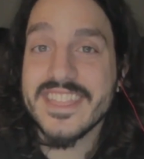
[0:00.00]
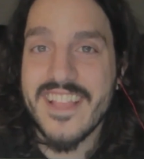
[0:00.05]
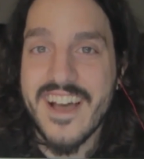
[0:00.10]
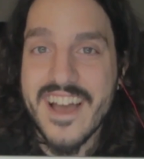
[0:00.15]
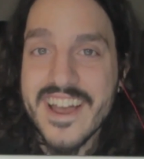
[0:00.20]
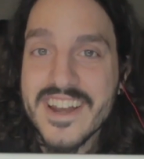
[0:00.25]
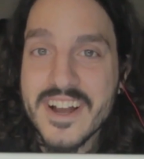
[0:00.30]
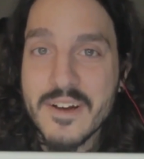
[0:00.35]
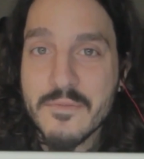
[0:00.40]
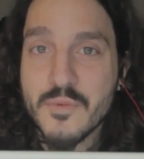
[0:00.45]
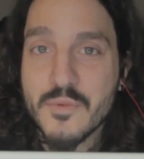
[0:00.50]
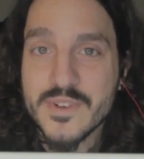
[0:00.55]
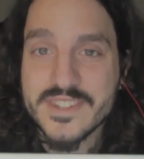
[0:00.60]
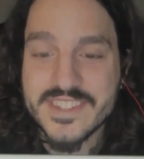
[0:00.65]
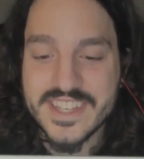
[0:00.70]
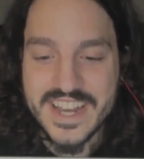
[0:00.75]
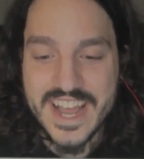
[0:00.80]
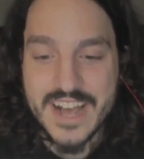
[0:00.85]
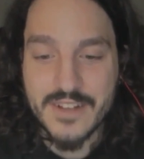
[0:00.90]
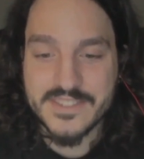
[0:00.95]
lineup was
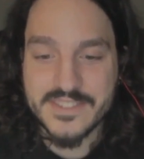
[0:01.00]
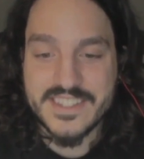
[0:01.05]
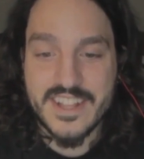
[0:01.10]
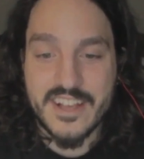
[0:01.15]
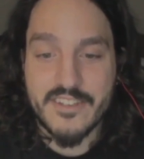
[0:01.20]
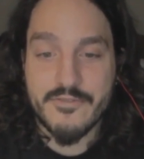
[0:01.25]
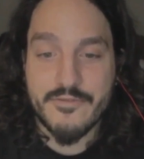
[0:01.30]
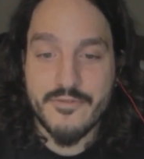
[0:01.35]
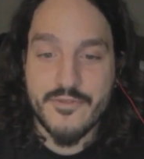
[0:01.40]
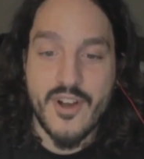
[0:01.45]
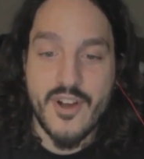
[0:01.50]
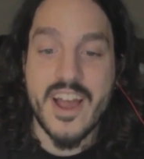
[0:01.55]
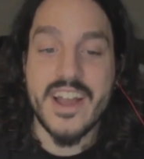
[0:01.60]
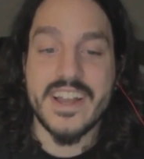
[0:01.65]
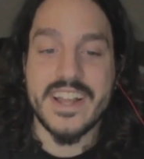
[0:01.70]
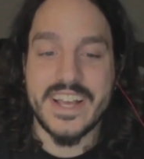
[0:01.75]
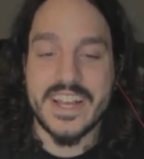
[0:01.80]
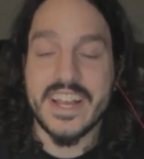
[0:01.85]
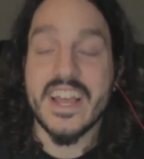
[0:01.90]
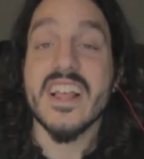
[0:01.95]
announced on
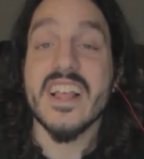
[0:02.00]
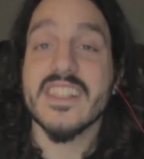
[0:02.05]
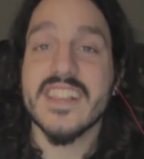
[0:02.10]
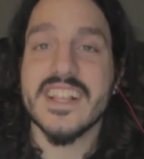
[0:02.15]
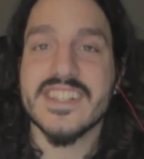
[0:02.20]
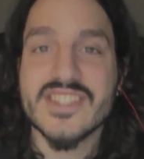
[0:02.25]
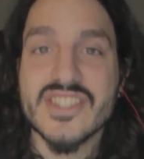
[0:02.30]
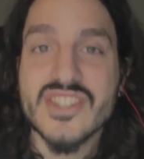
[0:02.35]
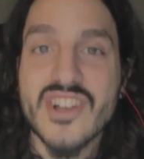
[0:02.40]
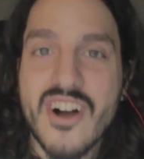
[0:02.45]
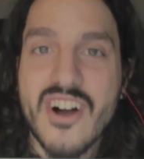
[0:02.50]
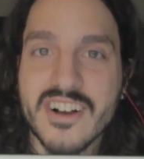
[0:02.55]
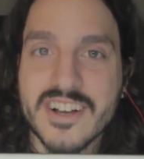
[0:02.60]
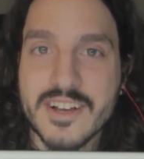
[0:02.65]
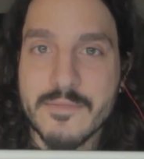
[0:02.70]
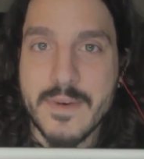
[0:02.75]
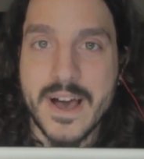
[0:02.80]
Friday. Let's talk